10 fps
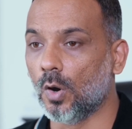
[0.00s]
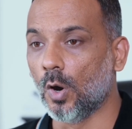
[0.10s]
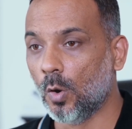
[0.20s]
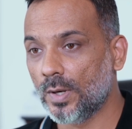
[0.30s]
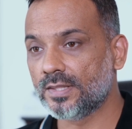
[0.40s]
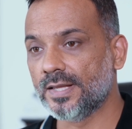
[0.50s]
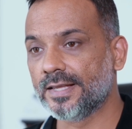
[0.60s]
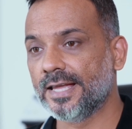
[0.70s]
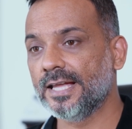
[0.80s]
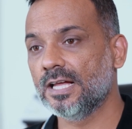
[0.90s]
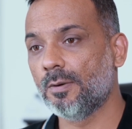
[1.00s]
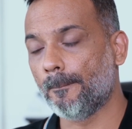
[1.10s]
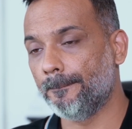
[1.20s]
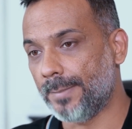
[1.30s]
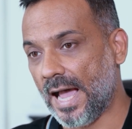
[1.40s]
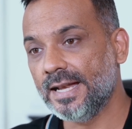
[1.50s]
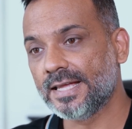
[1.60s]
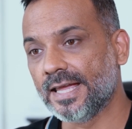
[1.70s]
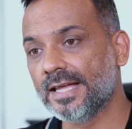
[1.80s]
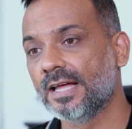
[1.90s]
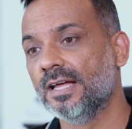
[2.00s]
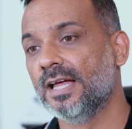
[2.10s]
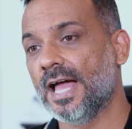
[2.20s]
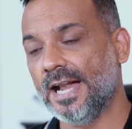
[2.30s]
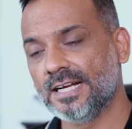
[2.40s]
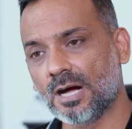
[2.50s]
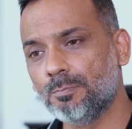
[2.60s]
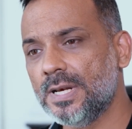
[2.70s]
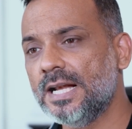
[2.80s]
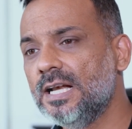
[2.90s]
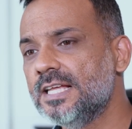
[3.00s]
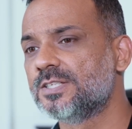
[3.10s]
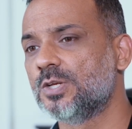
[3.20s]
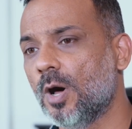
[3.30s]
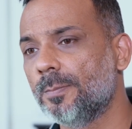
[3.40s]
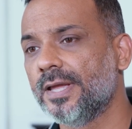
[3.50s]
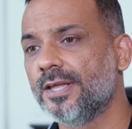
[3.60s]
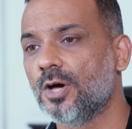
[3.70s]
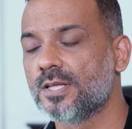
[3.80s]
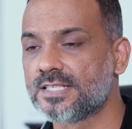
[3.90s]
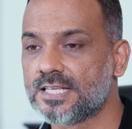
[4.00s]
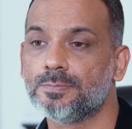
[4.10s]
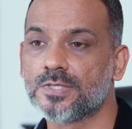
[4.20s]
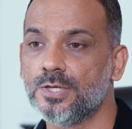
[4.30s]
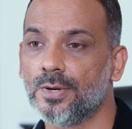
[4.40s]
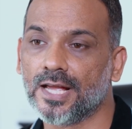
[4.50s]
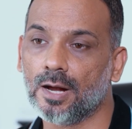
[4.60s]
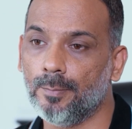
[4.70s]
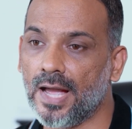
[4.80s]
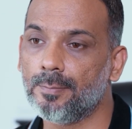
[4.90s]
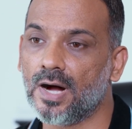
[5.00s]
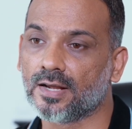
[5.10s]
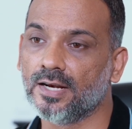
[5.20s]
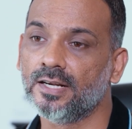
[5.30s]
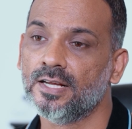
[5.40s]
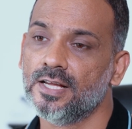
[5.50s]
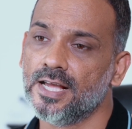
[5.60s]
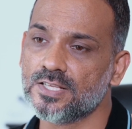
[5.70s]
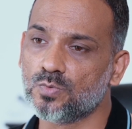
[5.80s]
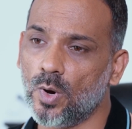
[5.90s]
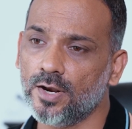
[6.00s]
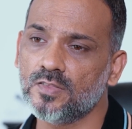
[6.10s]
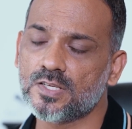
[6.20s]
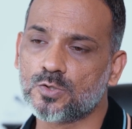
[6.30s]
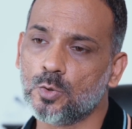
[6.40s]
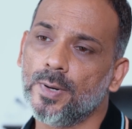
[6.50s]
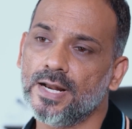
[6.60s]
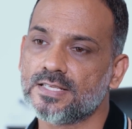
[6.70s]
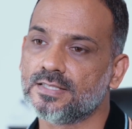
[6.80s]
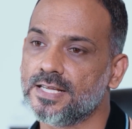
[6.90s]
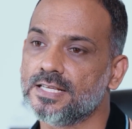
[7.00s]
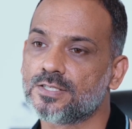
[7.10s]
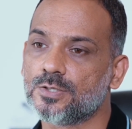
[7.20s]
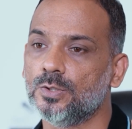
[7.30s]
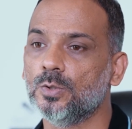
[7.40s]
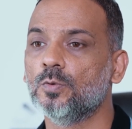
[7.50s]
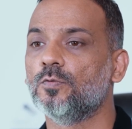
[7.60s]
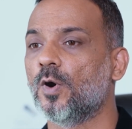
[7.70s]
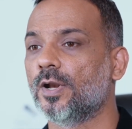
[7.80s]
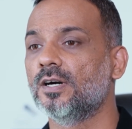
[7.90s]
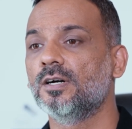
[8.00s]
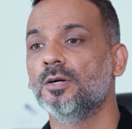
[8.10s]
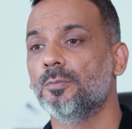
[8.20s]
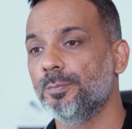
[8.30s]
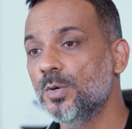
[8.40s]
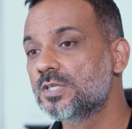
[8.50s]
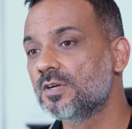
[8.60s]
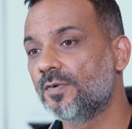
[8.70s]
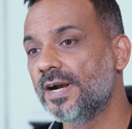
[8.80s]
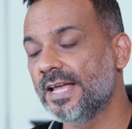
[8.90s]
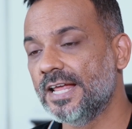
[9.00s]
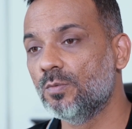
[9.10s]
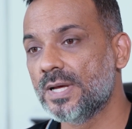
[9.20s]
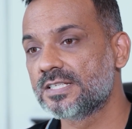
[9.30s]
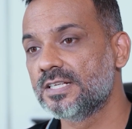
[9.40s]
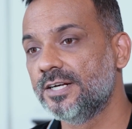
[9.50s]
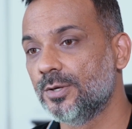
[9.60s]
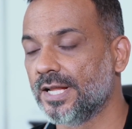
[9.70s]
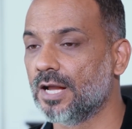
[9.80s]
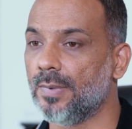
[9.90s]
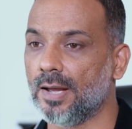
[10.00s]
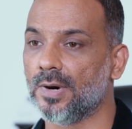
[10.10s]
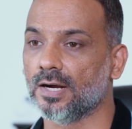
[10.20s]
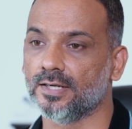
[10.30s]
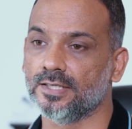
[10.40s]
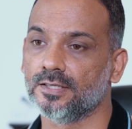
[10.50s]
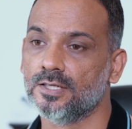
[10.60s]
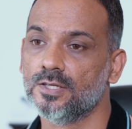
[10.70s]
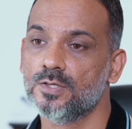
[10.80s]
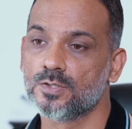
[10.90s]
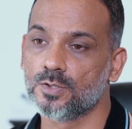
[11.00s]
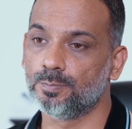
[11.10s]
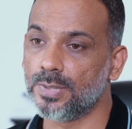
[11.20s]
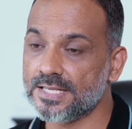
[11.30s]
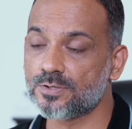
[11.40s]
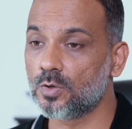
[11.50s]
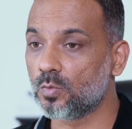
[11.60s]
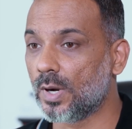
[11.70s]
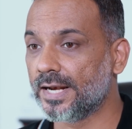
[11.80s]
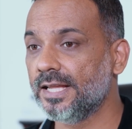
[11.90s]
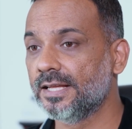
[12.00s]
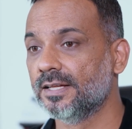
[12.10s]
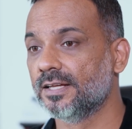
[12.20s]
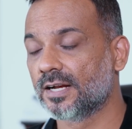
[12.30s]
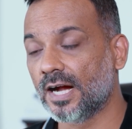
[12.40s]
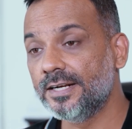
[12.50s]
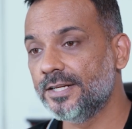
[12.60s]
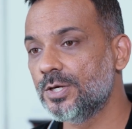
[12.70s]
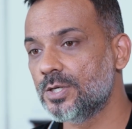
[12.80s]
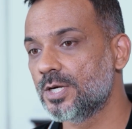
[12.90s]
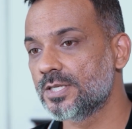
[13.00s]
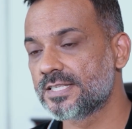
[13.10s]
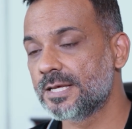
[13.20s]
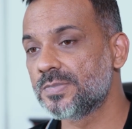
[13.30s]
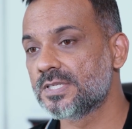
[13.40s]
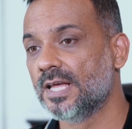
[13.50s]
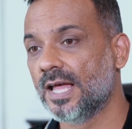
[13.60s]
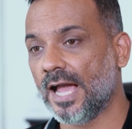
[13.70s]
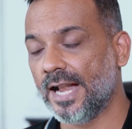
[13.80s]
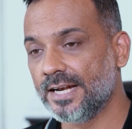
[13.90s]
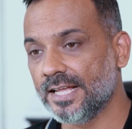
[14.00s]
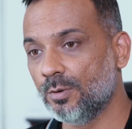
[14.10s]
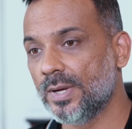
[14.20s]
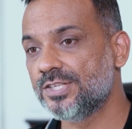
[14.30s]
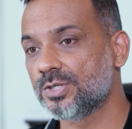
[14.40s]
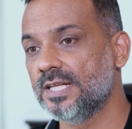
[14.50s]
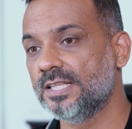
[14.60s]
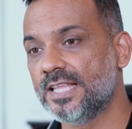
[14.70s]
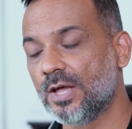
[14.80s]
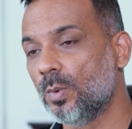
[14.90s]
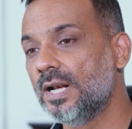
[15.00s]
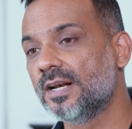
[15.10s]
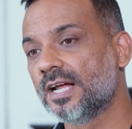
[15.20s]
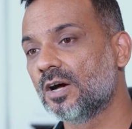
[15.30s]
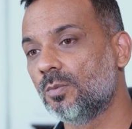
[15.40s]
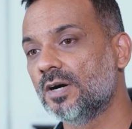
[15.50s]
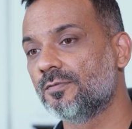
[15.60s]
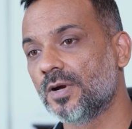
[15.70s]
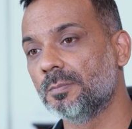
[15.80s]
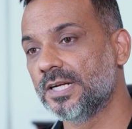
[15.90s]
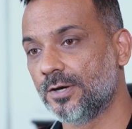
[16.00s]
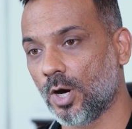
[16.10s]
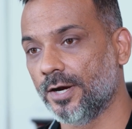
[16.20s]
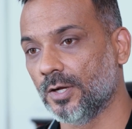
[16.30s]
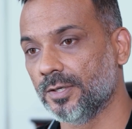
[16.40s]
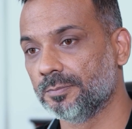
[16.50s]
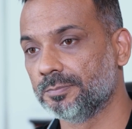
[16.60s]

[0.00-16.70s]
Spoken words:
Overthinking, panicking, and completely stopping your SIPs during a bear market is one of the stupidest things to do for a mutual fund investor during a bear market. So please don't worry, continue your SIPs and eventually they will recover from the drawdown.